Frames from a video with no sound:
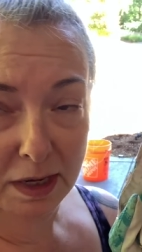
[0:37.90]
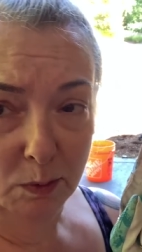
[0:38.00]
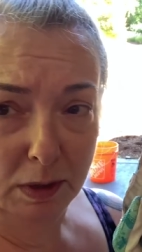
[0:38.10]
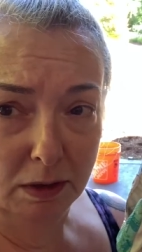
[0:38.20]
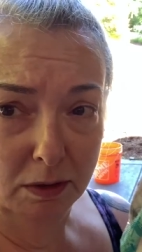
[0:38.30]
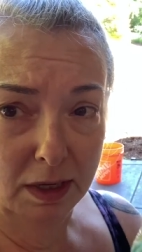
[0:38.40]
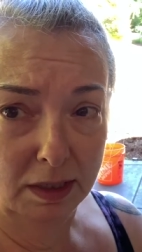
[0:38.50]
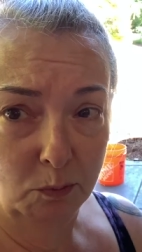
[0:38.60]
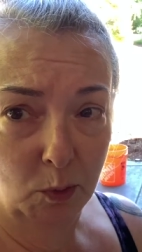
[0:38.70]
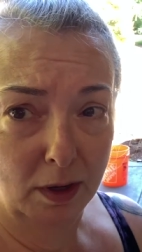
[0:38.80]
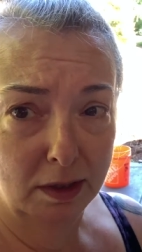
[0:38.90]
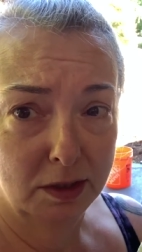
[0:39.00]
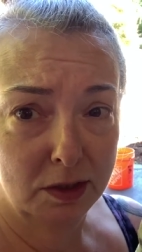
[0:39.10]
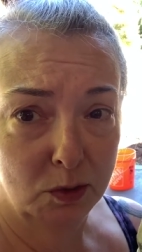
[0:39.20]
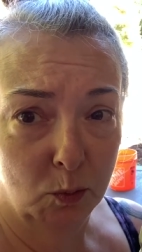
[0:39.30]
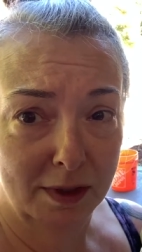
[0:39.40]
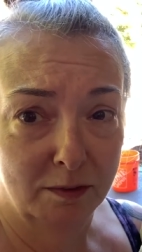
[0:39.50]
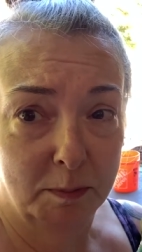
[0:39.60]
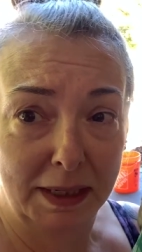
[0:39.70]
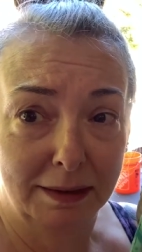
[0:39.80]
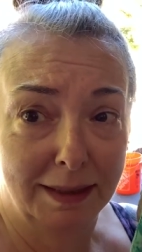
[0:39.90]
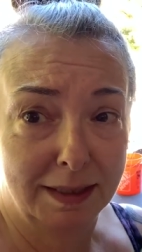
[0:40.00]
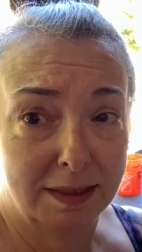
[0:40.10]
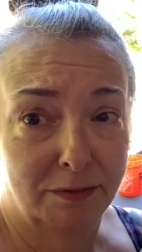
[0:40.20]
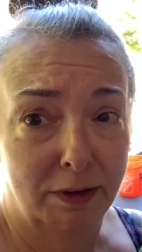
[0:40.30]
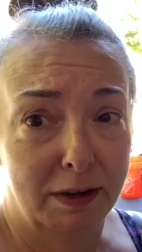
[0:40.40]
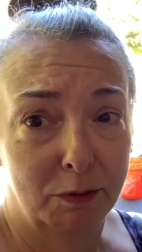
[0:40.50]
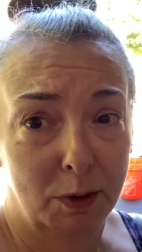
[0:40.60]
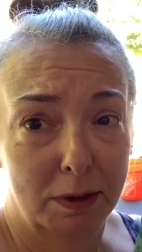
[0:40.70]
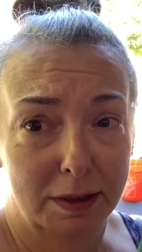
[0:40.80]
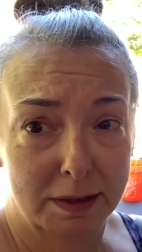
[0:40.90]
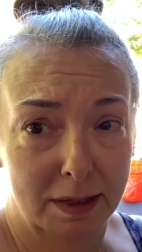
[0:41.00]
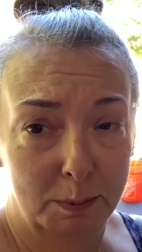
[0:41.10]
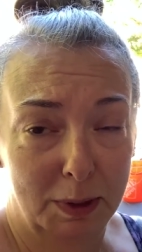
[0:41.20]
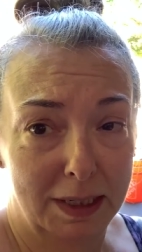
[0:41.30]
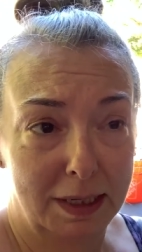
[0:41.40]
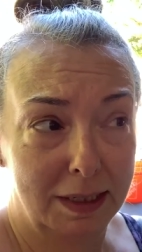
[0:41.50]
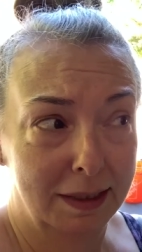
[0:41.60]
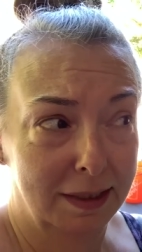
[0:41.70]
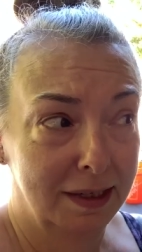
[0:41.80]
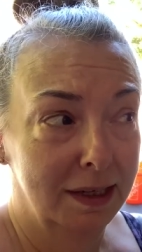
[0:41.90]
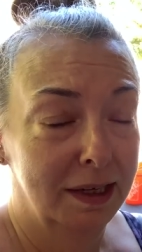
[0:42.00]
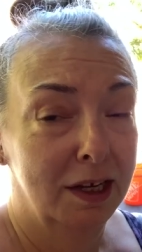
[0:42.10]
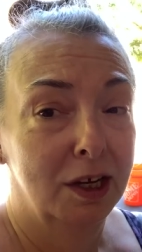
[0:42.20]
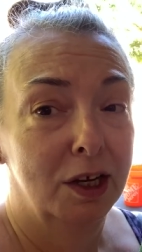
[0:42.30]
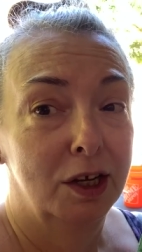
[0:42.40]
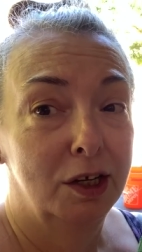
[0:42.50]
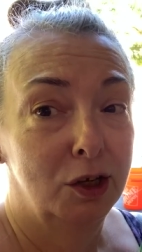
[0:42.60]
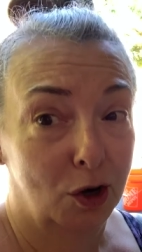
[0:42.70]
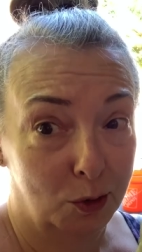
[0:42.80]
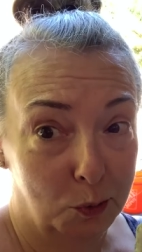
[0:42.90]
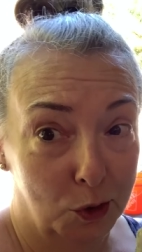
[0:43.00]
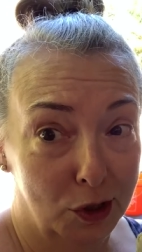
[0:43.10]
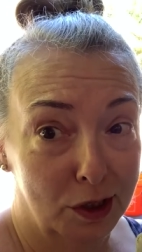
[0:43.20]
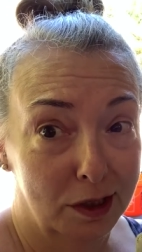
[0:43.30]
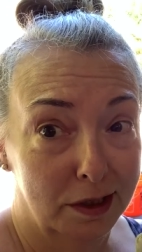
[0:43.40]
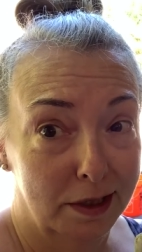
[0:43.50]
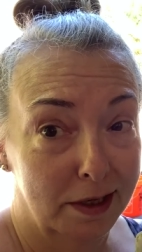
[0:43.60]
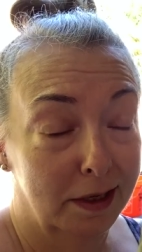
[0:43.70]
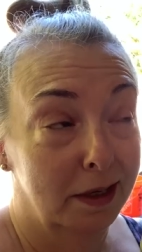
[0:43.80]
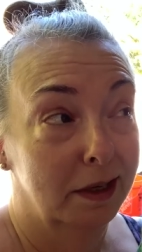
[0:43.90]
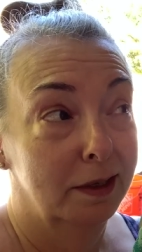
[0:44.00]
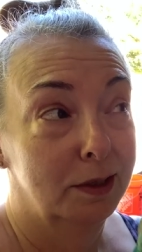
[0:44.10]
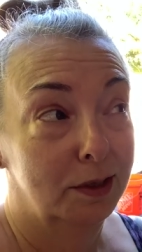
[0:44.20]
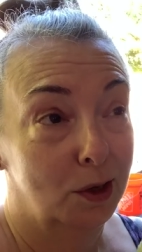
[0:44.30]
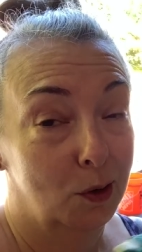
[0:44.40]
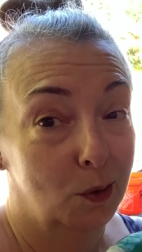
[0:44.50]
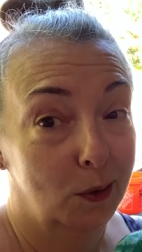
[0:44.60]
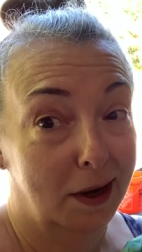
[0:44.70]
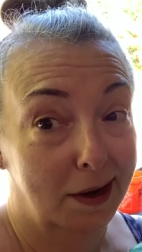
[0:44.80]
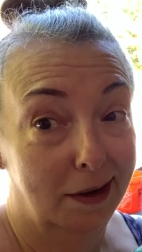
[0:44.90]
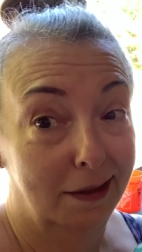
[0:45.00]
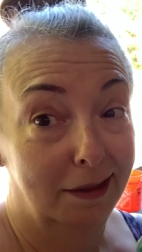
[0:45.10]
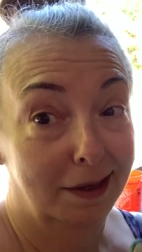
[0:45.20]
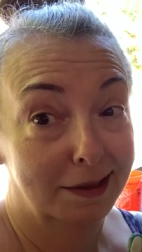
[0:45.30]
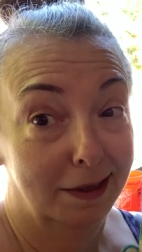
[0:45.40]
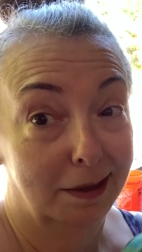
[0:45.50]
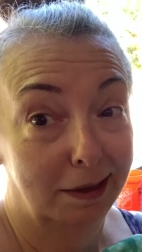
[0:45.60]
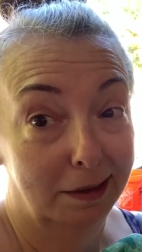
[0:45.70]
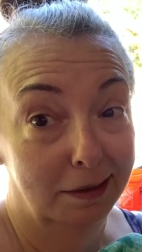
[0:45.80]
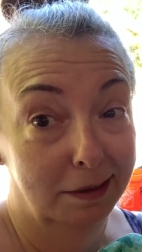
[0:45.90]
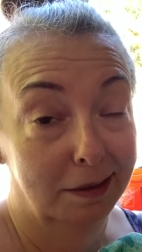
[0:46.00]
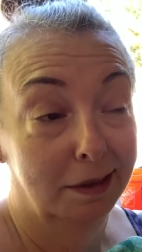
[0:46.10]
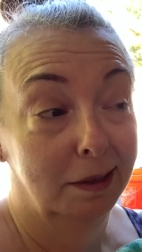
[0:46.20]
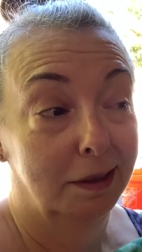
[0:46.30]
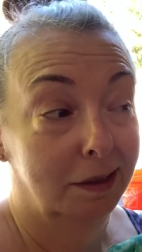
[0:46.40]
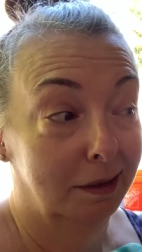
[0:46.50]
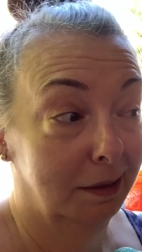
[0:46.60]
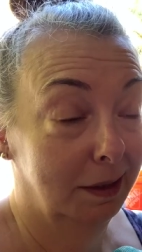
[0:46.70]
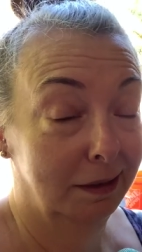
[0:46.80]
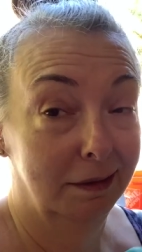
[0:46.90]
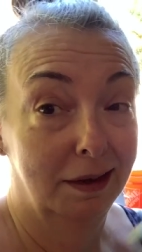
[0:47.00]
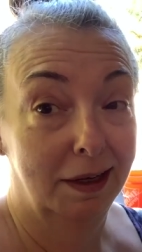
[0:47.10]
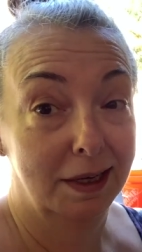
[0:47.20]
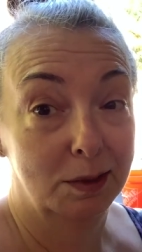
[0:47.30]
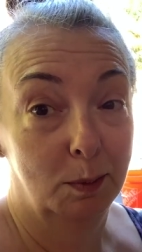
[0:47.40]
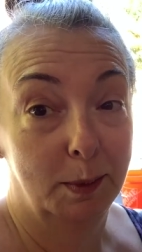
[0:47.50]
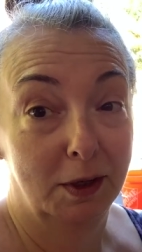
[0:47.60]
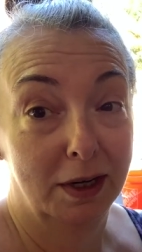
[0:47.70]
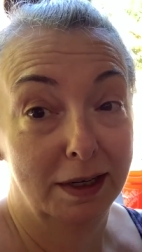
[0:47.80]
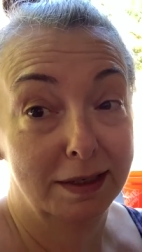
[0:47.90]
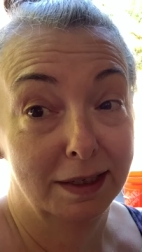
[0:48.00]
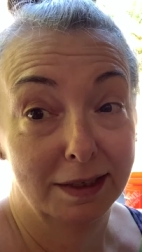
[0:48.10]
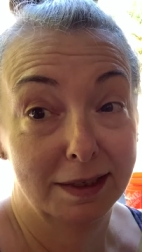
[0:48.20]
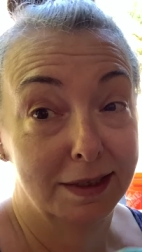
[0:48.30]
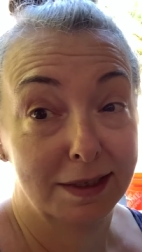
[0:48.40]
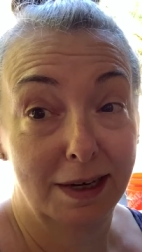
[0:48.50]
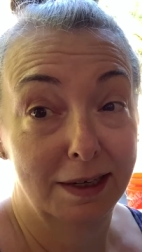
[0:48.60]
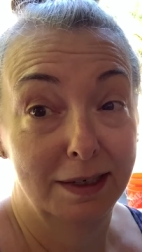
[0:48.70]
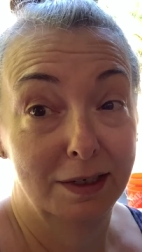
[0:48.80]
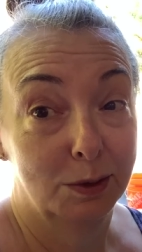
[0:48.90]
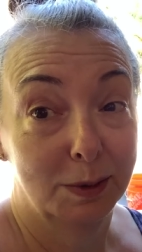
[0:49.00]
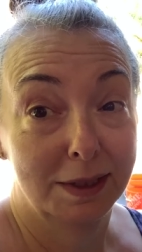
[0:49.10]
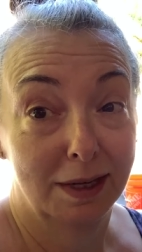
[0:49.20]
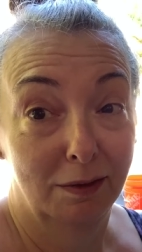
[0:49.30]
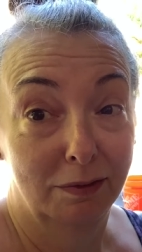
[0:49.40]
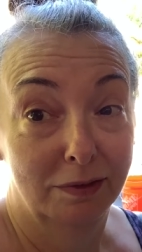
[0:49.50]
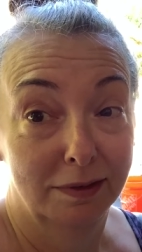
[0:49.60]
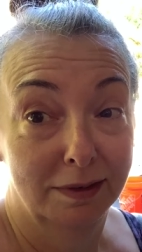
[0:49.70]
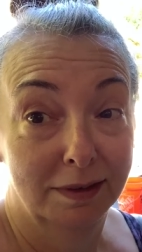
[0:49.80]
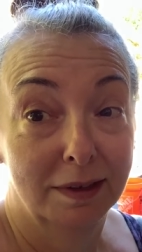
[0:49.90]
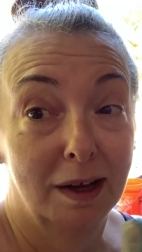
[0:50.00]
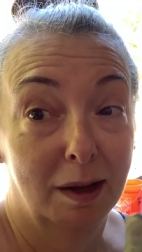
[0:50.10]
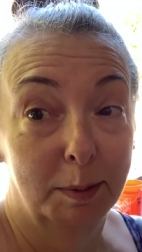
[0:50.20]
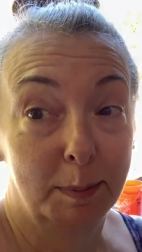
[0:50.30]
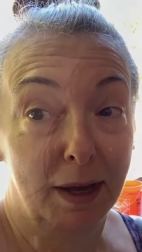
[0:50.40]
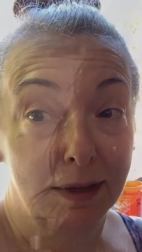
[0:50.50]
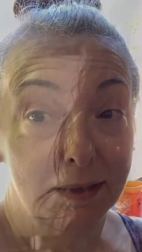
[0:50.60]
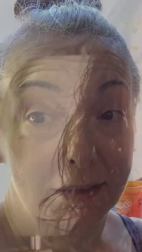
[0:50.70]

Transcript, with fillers: We are getting ready to do one of my least favorite things on the planet, yard work. So yeah, that's a thing. All right, I guess we better get it done because it's not gonna do itself. I'll be back.